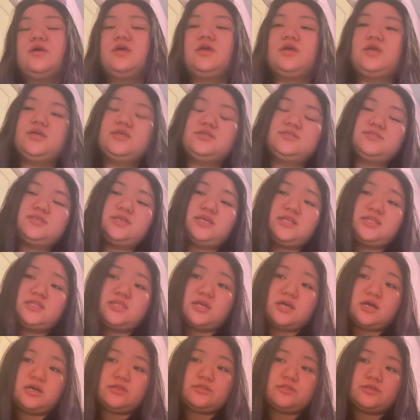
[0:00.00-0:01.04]
is
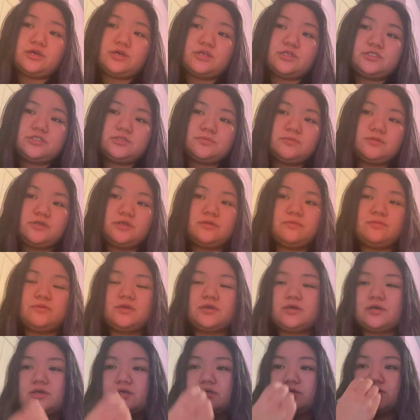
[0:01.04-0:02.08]
cannot touch me
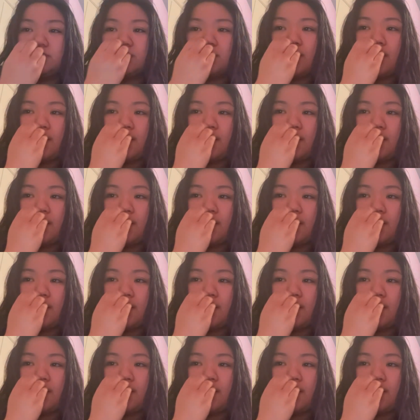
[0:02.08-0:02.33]
because